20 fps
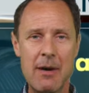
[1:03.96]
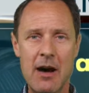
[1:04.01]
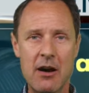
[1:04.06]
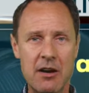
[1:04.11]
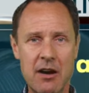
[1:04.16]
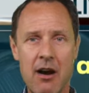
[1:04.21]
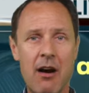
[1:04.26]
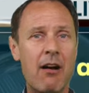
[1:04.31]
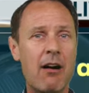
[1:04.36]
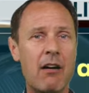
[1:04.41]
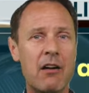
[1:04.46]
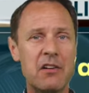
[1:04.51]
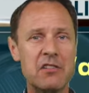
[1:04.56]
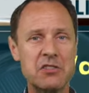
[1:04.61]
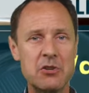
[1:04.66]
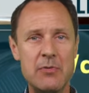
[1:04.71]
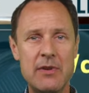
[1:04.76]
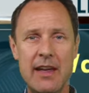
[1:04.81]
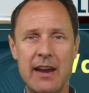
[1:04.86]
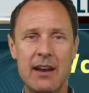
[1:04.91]
about
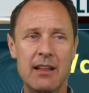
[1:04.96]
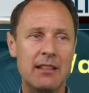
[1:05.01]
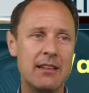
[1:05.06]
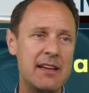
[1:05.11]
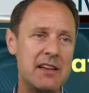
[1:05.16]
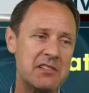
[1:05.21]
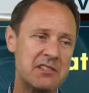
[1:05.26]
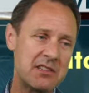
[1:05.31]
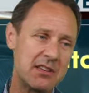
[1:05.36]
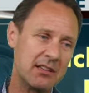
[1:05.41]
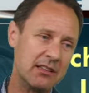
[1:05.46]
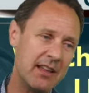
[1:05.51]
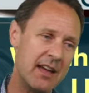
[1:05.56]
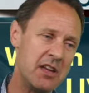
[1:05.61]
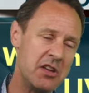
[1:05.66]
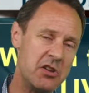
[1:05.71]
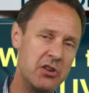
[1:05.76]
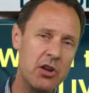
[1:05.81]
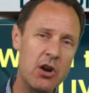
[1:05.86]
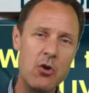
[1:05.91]
cars, so we can at least
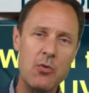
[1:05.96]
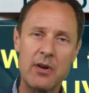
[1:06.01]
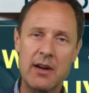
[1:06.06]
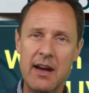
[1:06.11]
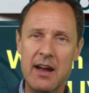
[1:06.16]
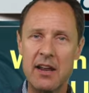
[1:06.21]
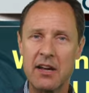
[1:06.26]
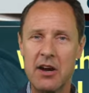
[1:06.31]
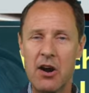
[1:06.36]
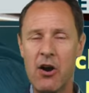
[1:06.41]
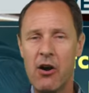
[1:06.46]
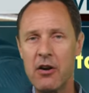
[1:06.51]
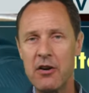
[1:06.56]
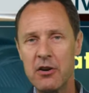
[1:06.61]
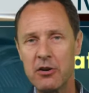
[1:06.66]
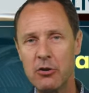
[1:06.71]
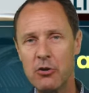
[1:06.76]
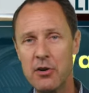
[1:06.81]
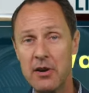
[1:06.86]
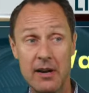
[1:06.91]
let you know what kind of car
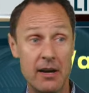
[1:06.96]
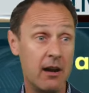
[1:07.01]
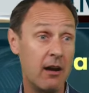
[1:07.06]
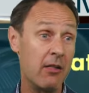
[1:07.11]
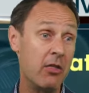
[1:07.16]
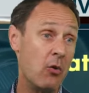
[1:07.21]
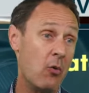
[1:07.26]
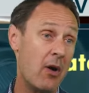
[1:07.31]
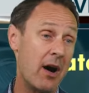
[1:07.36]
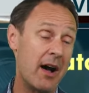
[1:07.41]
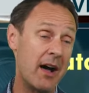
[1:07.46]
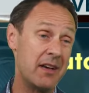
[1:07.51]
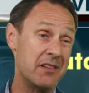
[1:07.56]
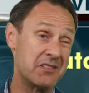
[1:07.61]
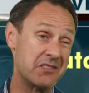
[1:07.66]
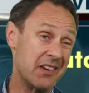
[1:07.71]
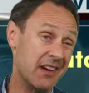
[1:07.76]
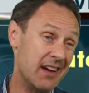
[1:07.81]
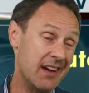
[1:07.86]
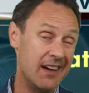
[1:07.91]
you're looking at.
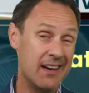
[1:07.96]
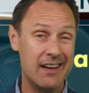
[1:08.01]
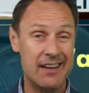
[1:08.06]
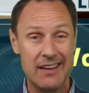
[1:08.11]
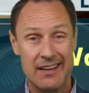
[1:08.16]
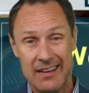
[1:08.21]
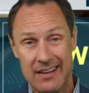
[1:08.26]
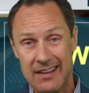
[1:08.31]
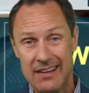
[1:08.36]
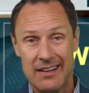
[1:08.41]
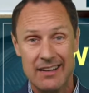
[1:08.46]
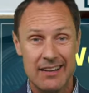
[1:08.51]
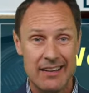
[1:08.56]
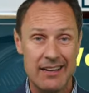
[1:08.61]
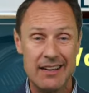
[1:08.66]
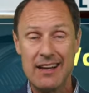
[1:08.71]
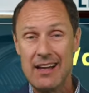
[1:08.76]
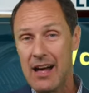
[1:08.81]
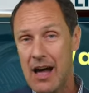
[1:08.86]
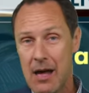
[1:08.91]
Otherwise,
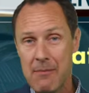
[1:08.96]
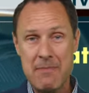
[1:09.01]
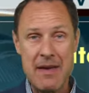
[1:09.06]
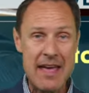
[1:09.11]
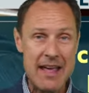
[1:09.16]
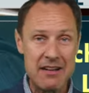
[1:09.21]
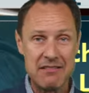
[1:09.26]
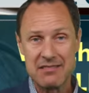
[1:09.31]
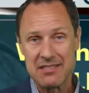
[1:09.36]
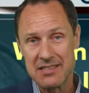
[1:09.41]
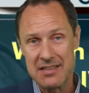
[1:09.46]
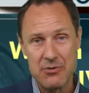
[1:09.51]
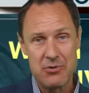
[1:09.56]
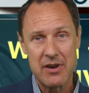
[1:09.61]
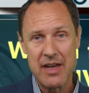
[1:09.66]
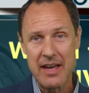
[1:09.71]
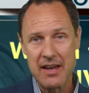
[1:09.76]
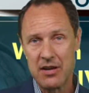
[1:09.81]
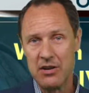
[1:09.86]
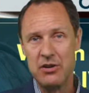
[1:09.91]
I may see
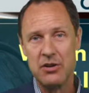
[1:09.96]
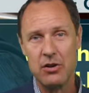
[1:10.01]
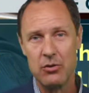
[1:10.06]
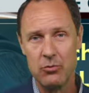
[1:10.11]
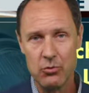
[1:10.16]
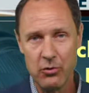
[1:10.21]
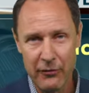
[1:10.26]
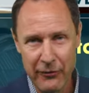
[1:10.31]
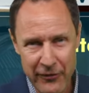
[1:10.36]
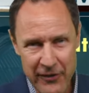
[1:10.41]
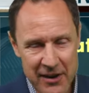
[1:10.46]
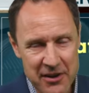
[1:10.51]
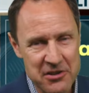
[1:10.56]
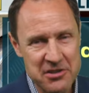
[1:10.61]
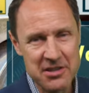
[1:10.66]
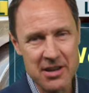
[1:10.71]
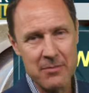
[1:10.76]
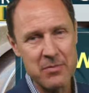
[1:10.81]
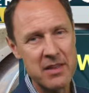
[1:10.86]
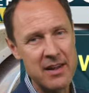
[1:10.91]
what I can do. We'll figure
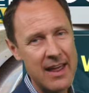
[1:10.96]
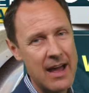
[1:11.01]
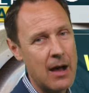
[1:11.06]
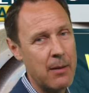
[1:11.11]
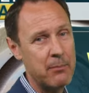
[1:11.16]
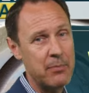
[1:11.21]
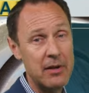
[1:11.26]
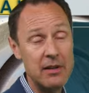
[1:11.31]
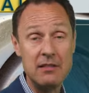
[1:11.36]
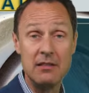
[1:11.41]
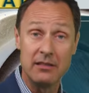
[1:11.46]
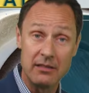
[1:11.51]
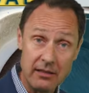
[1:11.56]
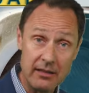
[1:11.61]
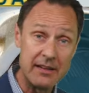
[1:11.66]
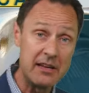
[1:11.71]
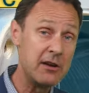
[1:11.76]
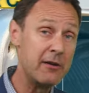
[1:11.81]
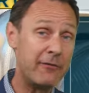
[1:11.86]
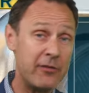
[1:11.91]
something out. But
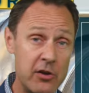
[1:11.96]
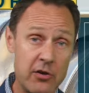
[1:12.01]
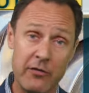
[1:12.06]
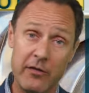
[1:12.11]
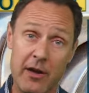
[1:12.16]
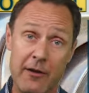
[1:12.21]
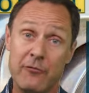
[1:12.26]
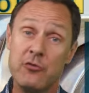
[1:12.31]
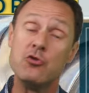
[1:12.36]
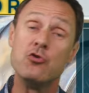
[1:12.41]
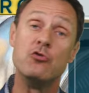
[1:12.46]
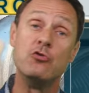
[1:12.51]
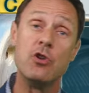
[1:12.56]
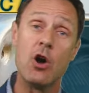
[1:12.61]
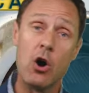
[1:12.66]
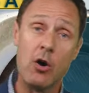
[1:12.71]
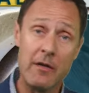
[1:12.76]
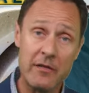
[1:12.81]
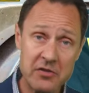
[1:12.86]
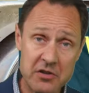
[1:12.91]
if you
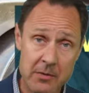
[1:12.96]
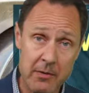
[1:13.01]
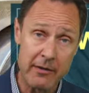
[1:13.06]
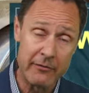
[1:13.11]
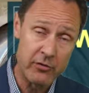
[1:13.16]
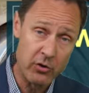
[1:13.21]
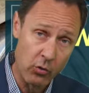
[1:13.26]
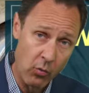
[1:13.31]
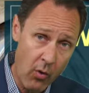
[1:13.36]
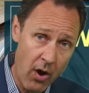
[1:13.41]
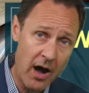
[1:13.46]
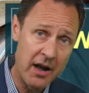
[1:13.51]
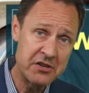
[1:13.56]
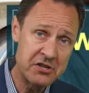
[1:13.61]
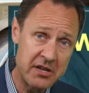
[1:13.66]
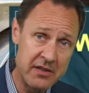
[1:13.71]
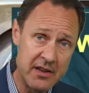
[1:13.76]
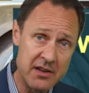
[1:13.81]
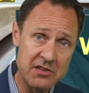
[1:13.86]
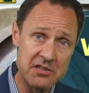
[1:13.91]
know of someone, if you're
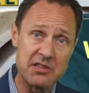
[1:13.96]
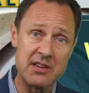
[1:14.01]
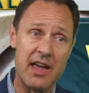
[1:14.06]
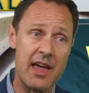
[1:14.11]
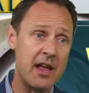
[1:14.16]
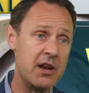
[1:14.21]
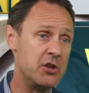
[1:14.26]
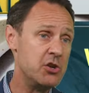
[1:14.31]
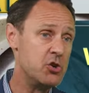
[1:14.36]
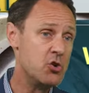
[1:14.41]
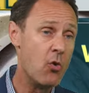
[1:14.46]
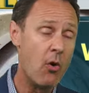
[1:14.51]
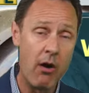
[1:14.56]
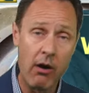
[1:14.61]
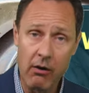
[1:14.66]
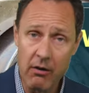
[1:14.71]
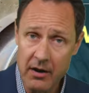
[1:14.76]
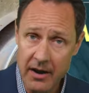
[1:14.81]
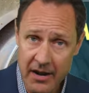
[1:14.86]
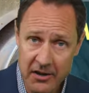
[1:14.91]
watching this and you
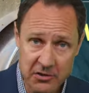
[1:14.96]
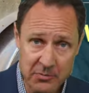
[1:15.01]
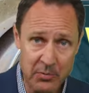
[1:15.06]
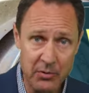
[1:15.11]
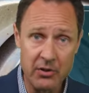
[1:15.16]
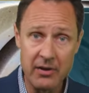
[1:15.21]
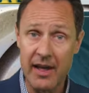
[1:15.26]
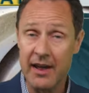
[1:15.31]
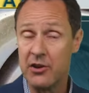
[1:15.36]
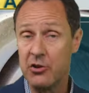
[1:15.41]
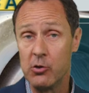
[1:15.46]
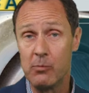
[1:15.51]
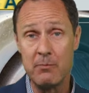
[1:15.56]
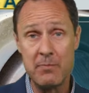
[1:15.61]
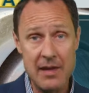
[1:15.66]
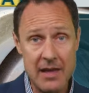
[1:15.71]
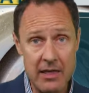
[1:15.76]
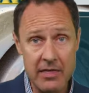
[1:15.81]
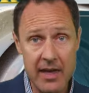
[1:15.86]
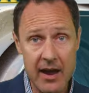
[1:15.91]
are an expert and you'll
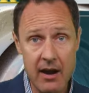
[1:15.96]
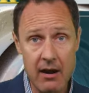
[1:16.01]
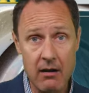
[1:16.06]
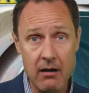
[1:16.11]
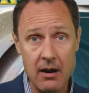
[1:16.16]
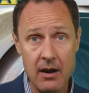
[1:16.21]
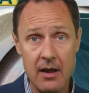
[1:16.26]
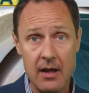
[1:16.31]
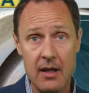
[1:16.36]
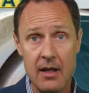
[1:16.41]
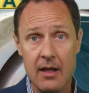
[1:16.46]
be there,